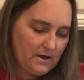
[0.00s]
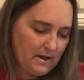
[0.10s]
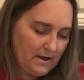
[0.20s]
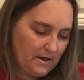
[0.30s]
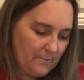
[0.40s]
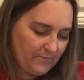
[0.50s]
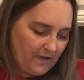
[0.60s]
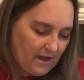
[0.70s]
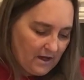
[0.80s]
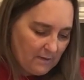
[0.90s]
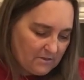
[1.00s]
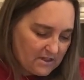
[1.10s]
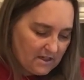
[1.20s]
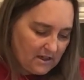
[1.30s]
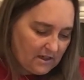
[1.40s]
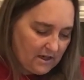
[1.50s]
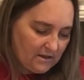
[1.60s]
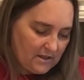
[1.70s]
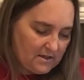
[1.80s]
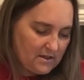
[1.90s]
And I'm just gonna cut
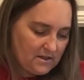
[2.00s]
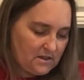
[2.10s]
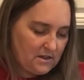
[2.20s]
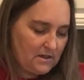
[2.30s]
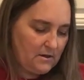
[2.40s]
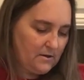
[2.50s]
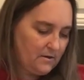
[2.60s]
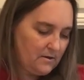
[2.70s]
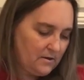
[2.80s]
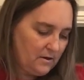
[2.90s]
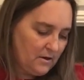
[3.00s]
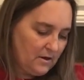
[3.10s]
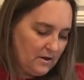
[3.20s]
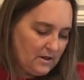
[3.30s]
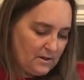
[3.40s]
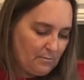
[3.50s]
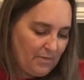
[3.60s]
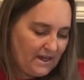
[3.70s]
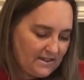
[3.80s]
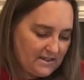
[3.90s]
these into
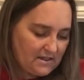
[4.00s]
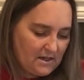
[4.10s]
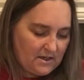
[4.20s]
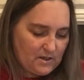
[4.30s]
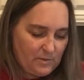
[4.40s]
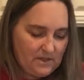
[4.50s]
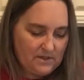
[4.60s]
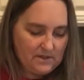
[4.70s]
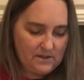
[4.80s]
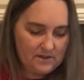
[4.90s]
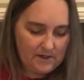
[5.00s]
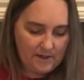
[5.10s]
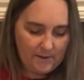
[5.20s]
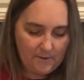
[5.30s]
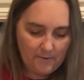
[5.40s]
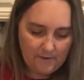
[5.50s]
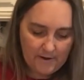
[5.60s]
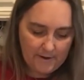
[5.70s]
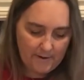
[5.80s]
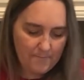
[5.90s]
bite-sized pieces here,
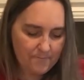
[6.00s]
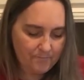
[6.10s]
okay?